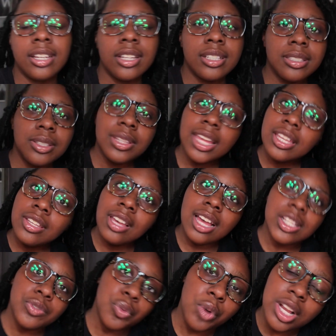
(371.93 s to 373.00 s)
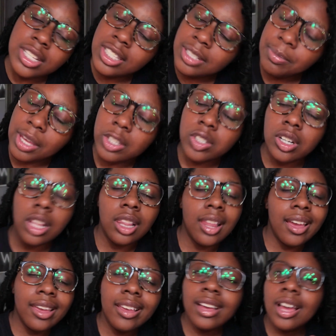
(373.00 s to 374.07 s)
So thank you guys for watching. Make sure to
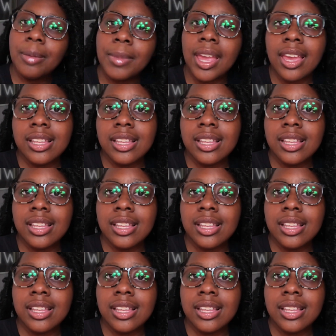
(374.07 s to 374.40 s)
like, comment, and